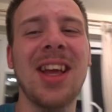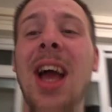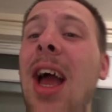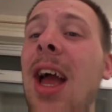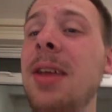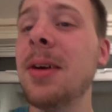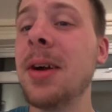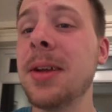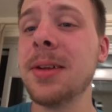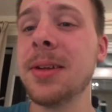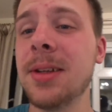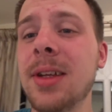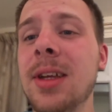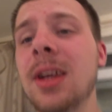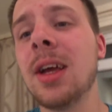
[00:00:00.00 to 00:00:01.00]
Anyway
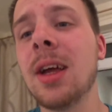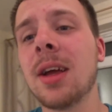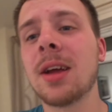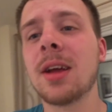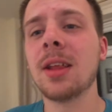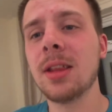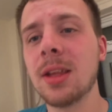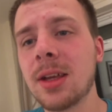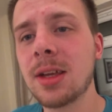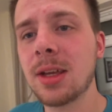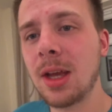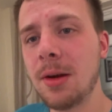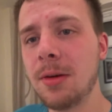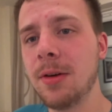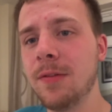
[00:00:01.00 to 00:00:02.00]
gonna
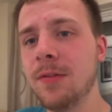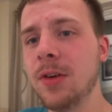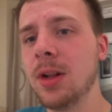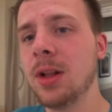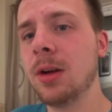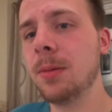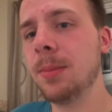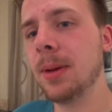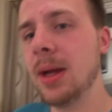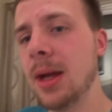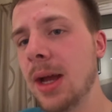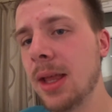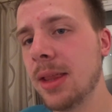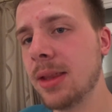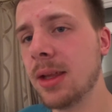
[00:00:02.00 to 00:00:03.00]
carry on for a little bit
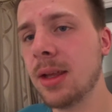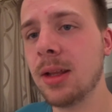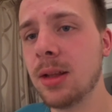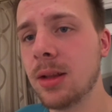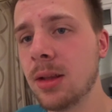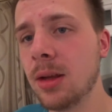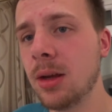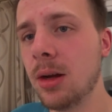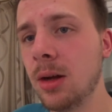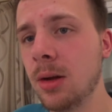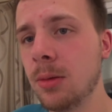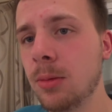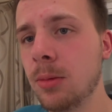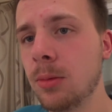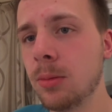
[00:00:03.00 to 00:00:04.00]
and then I
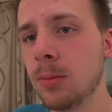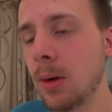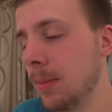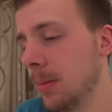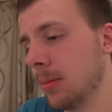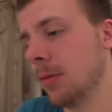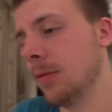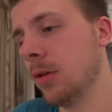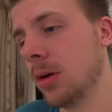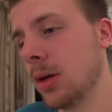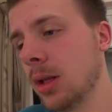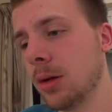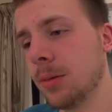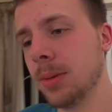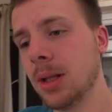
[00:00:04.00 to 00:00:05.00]
will wrap up the vlog a
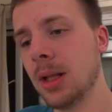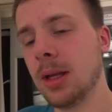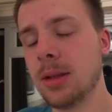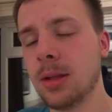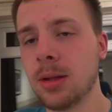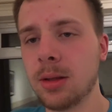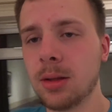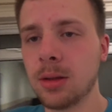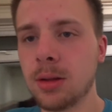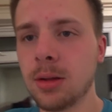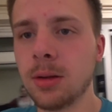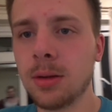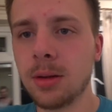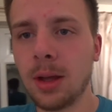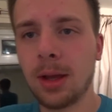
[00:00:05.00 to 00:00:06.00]
little bit later. So
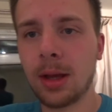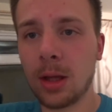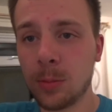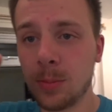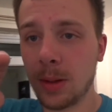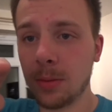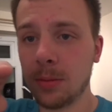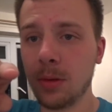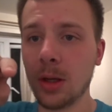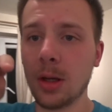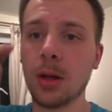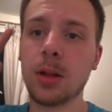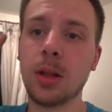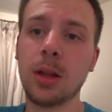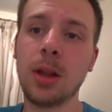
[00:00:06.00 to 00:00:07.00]
I'll get back with you
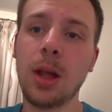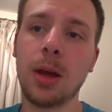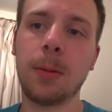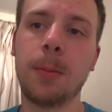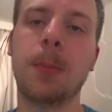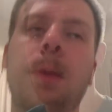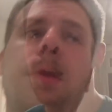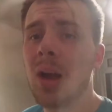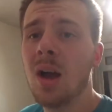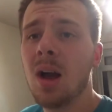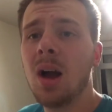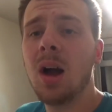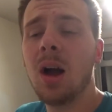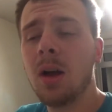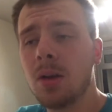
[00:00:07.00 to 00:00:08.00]
guys in a sec.
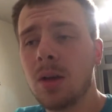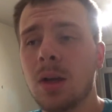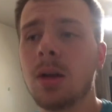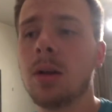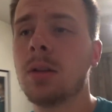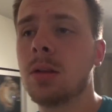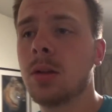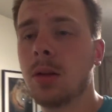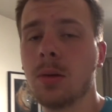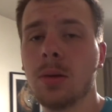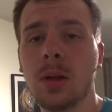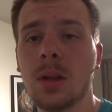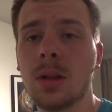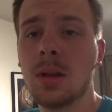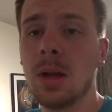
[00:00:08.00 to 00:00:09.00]
Okay guys, so
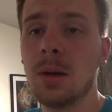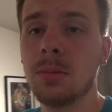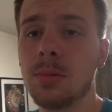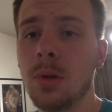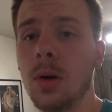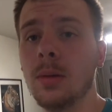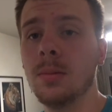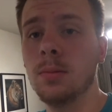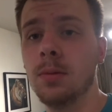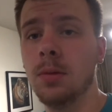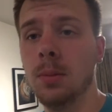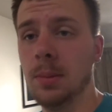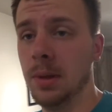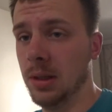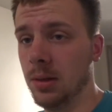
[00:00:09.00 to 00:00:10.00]
it's now time for
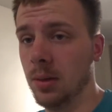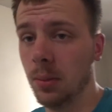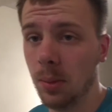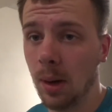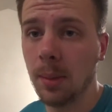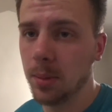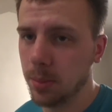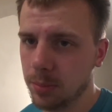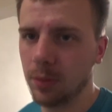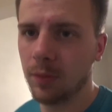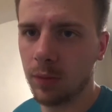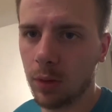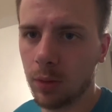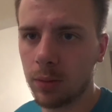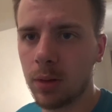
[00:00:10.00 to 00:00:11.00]
me to wrap up the
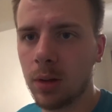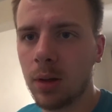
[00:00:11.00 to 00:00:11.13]
vlog.